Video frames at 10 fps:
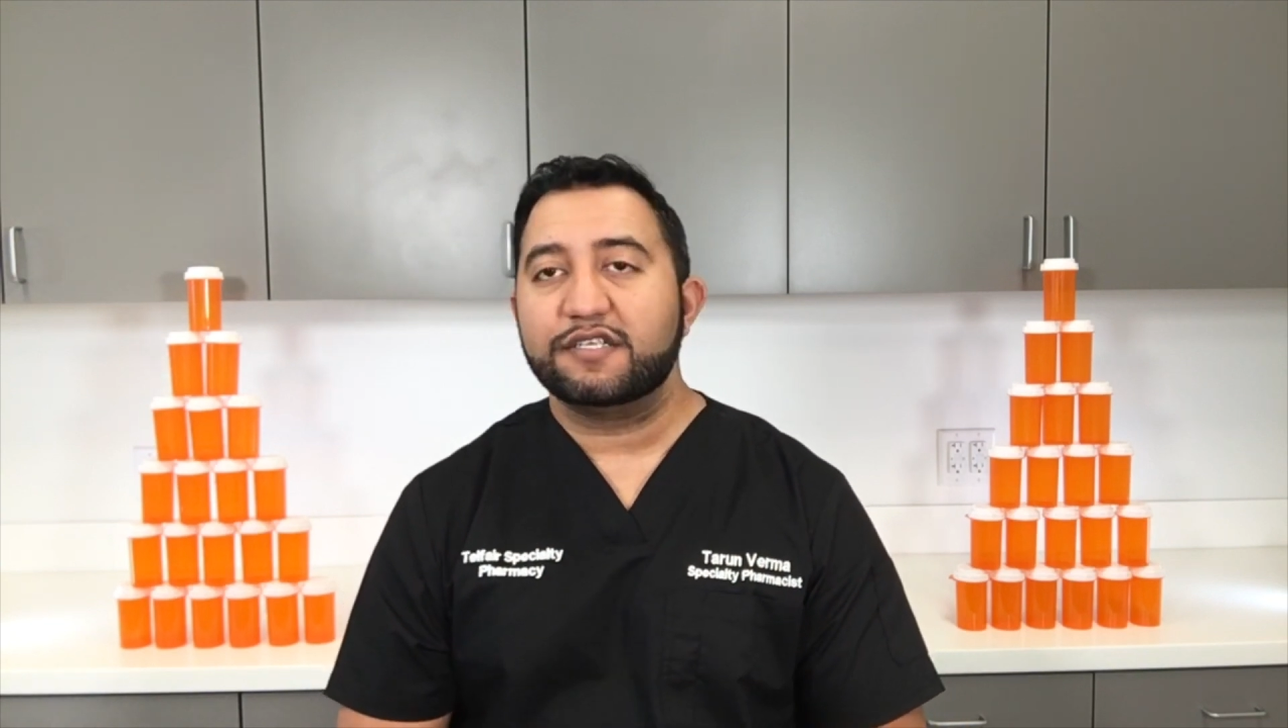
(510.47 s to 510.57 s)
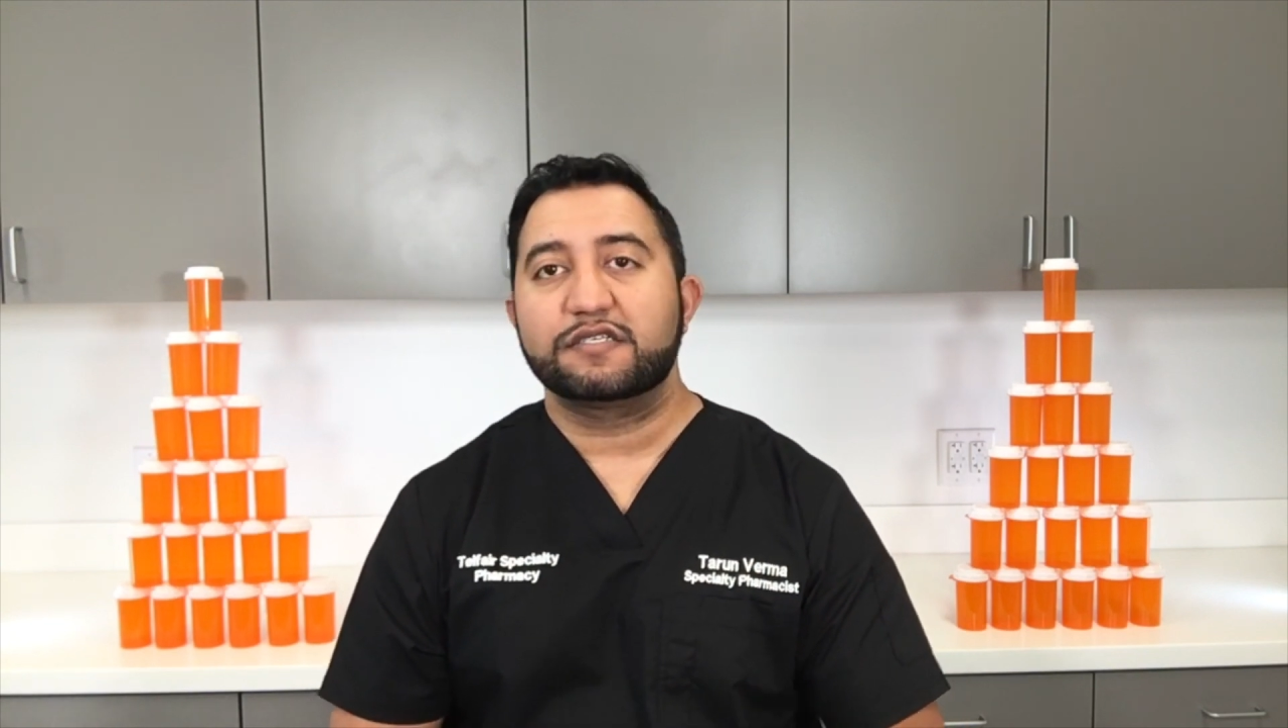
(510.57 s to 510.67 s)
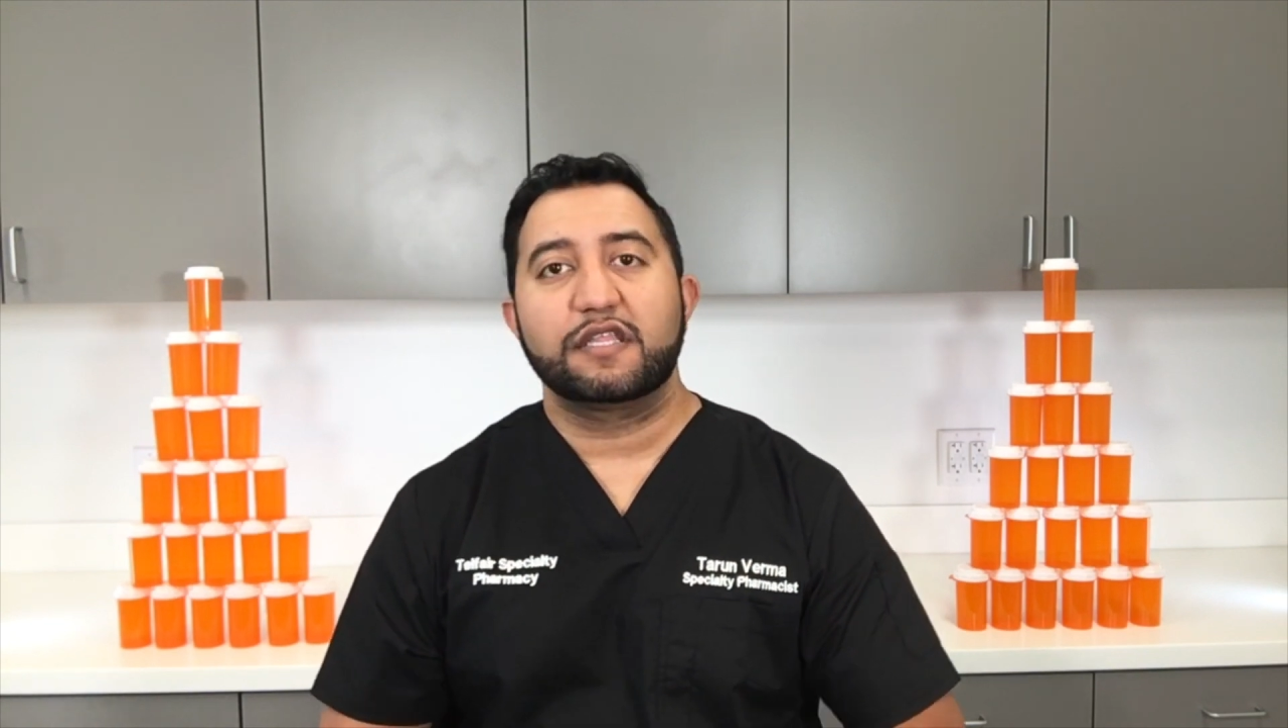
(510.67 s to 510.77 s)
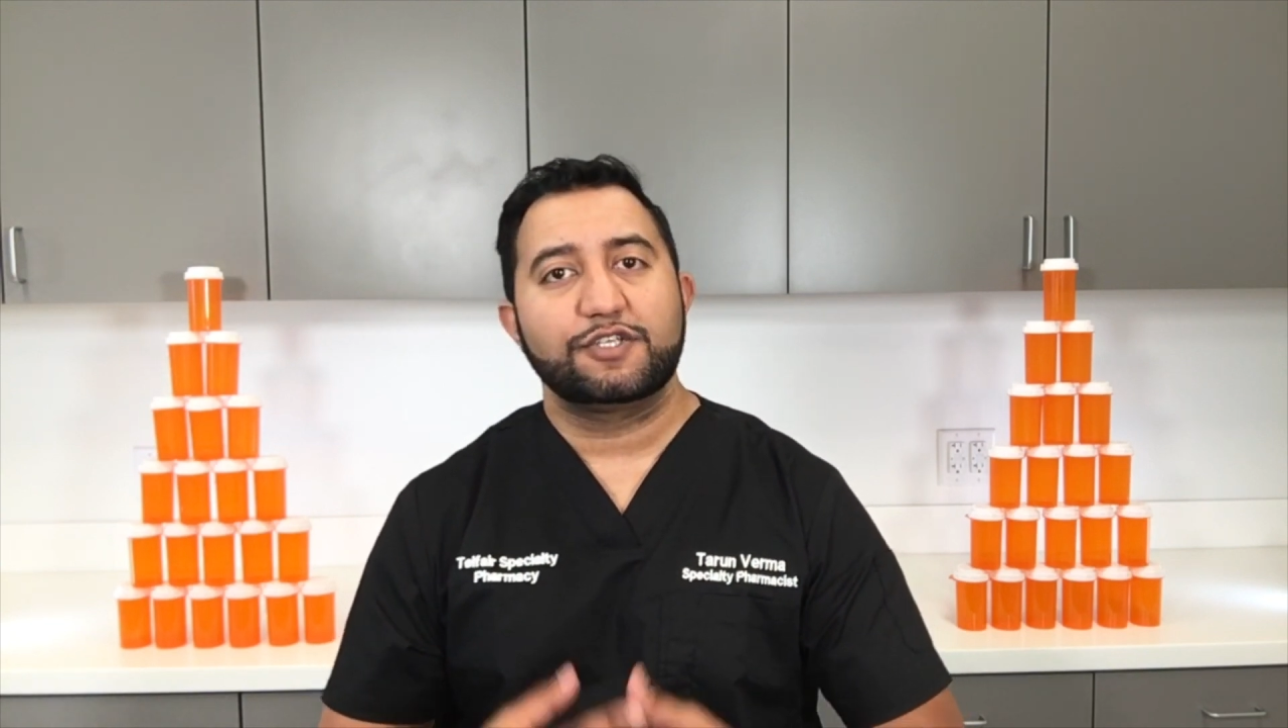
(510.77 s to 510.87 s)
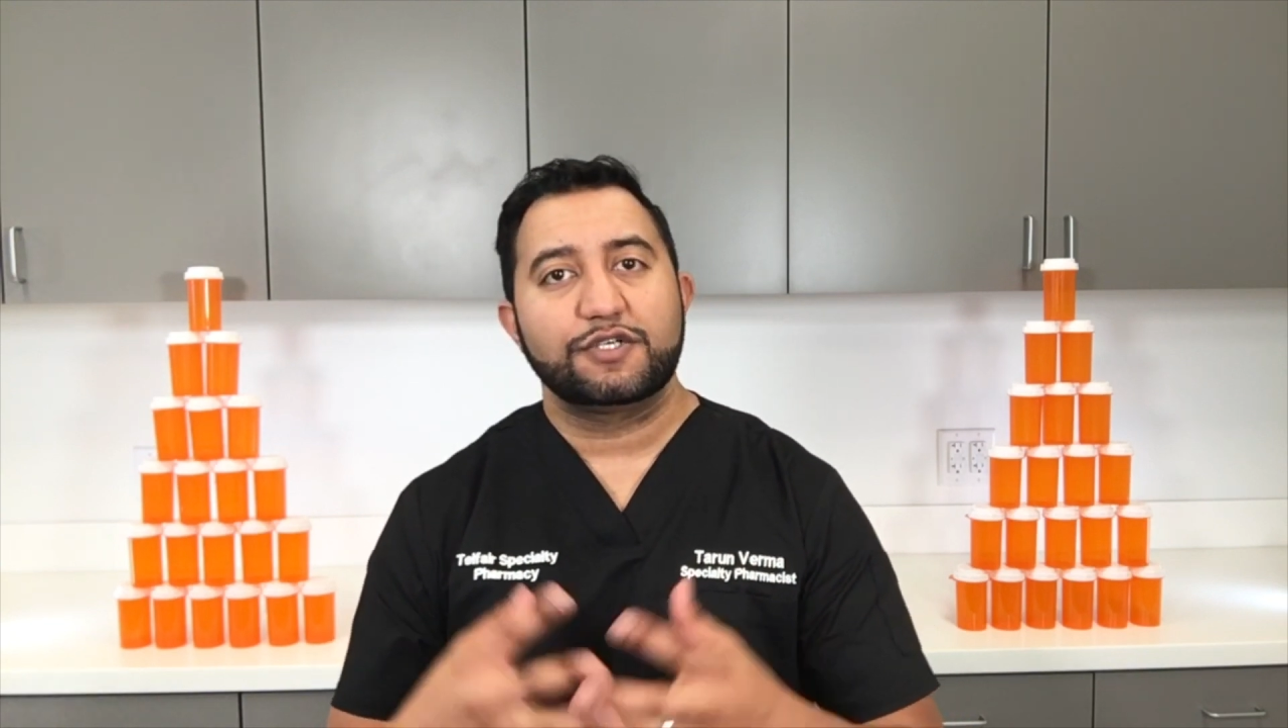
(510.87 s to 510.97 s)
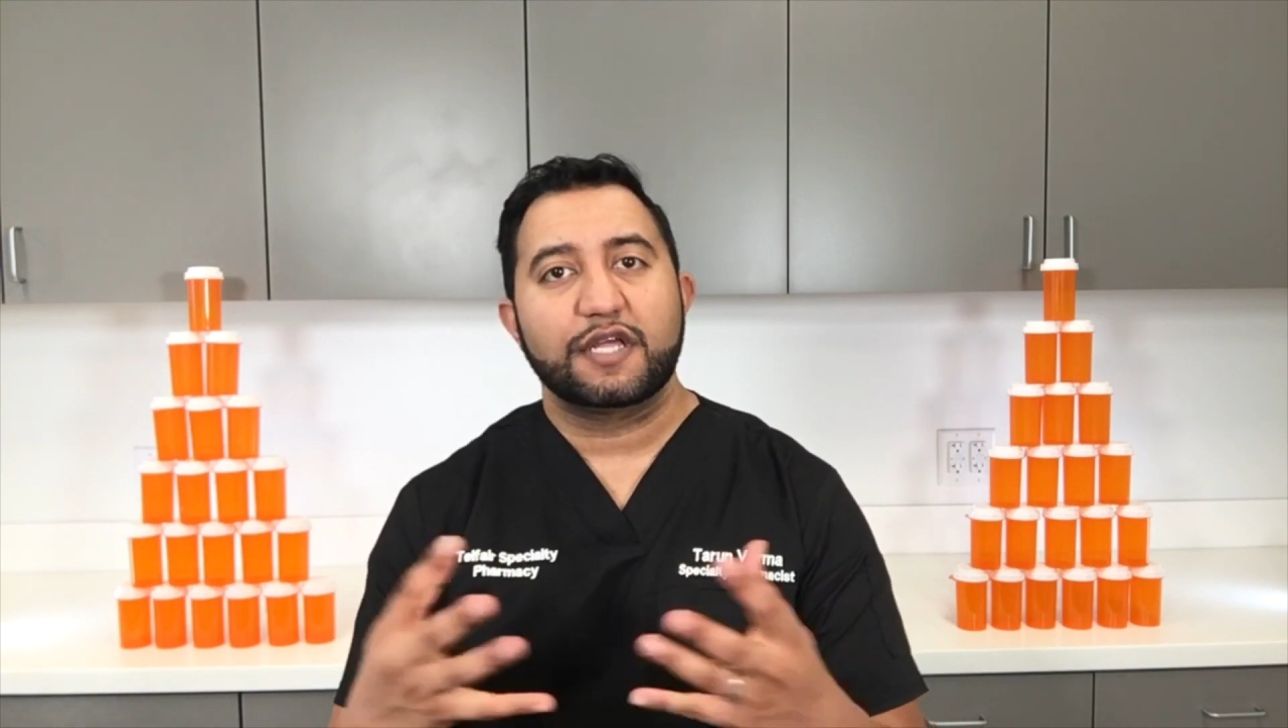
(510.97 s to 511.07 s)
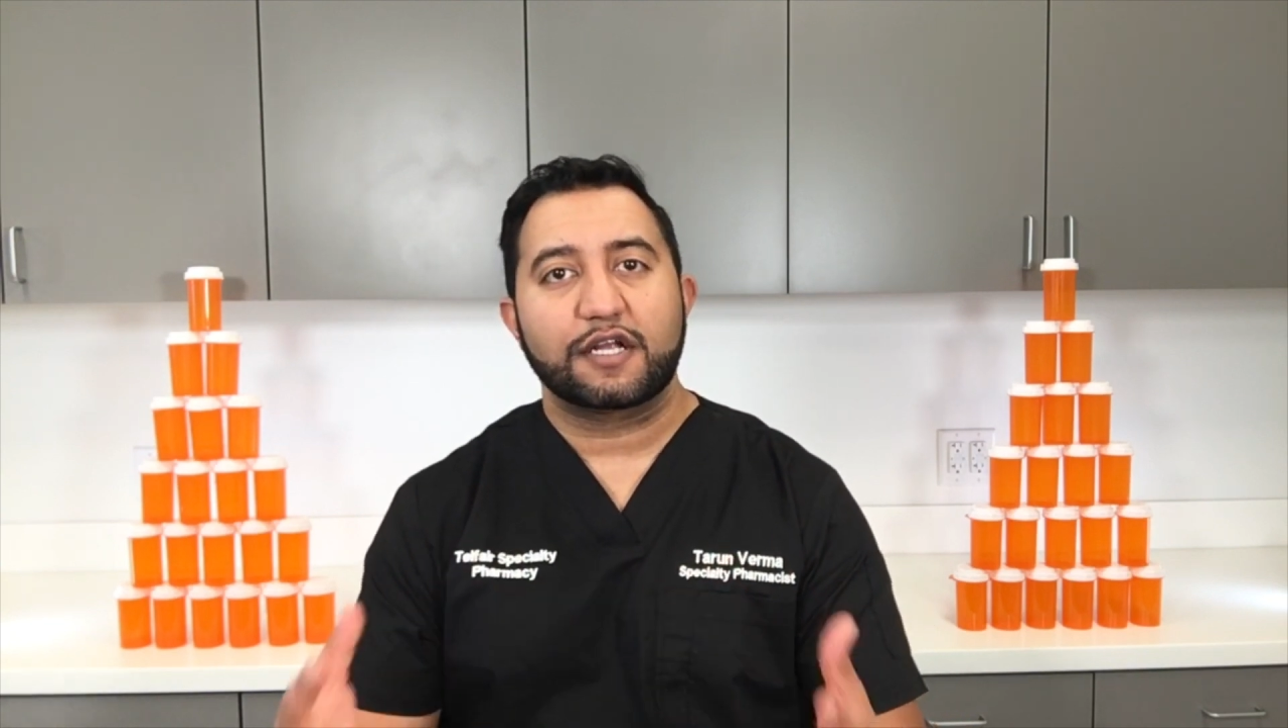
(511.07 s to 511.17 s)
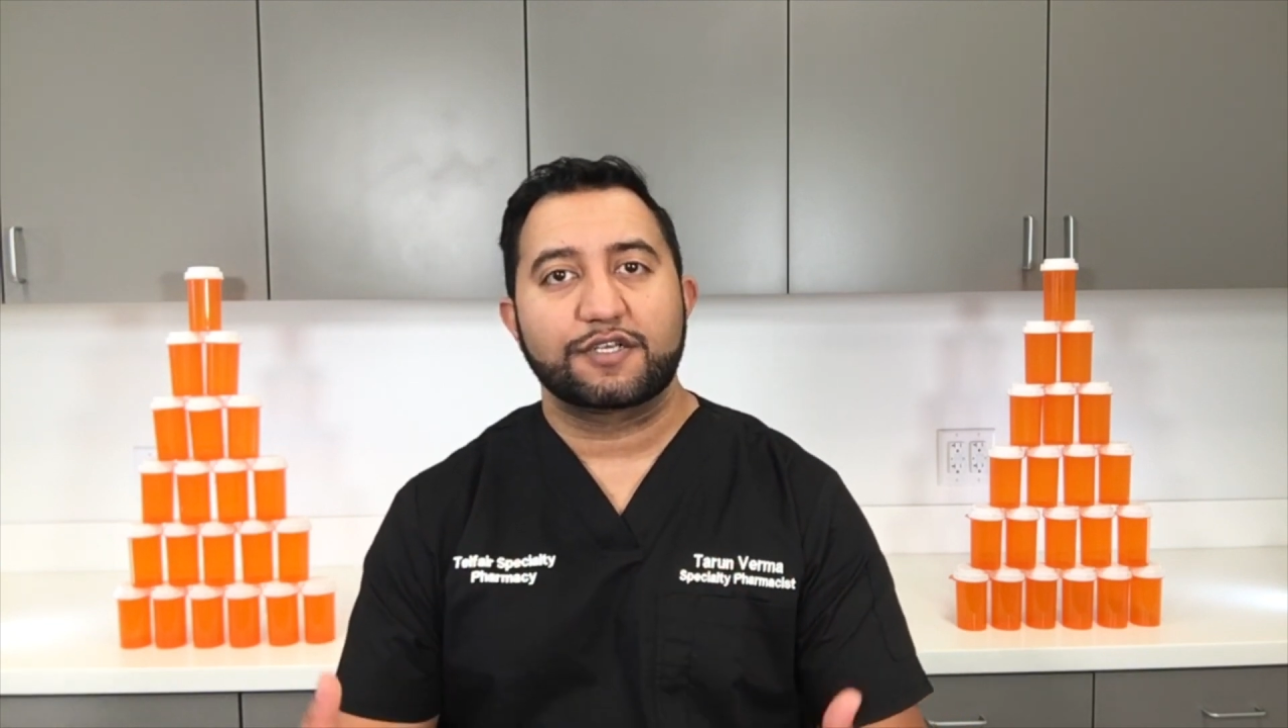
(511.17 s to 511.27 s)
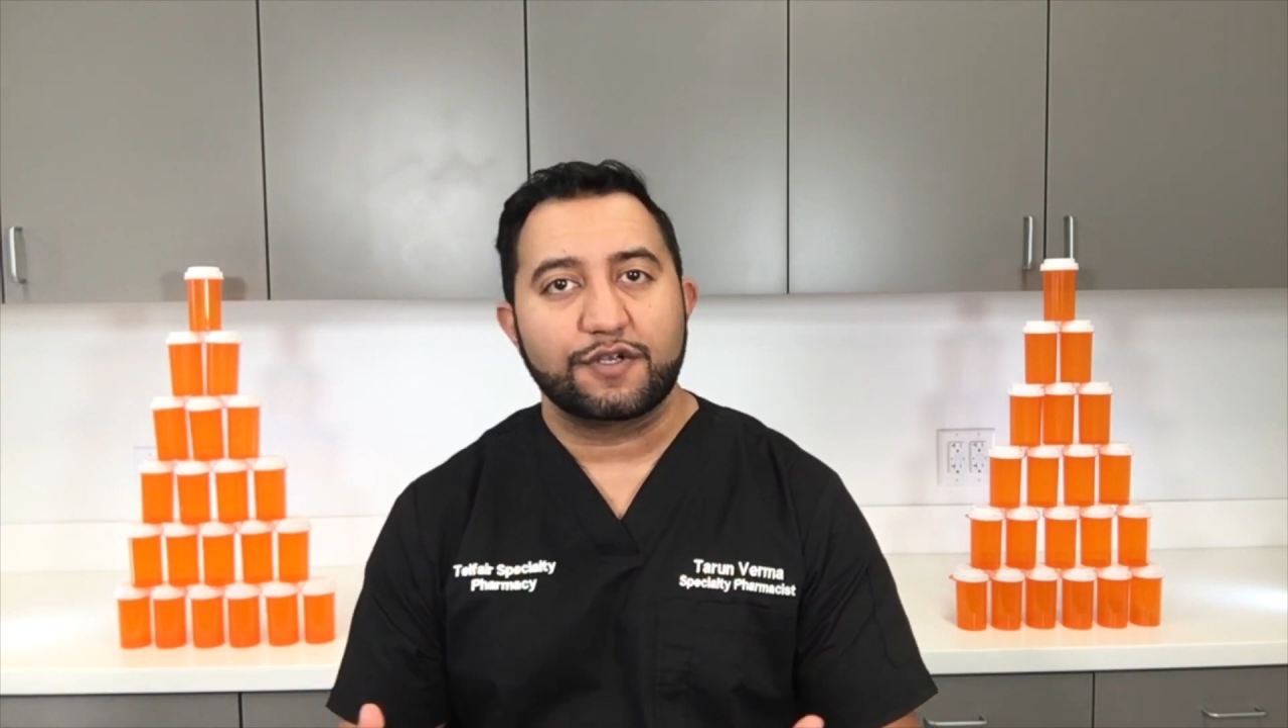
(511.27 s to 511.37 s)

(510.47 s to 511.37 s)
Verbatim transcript: just let your doctor